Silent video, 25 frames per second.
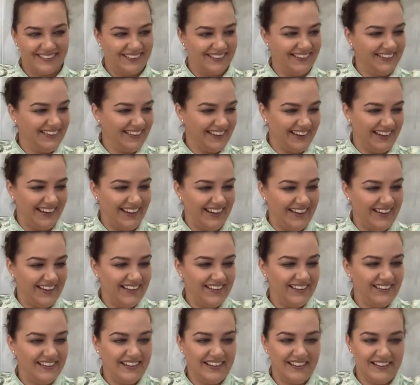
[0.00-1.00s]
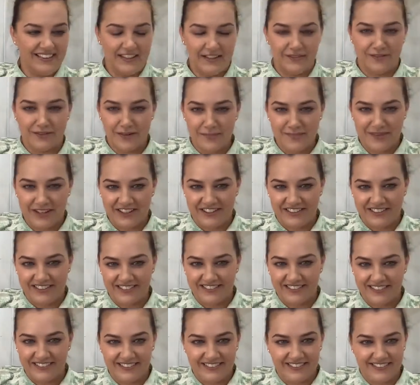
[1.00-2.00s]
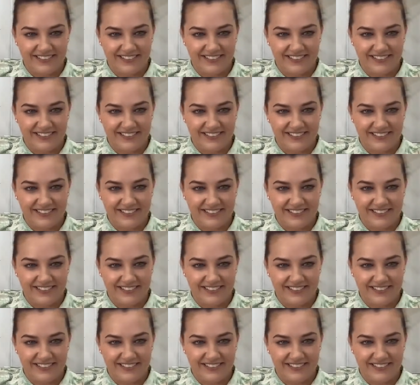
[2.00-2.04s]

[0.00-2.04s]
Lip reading: Okay, like the remote.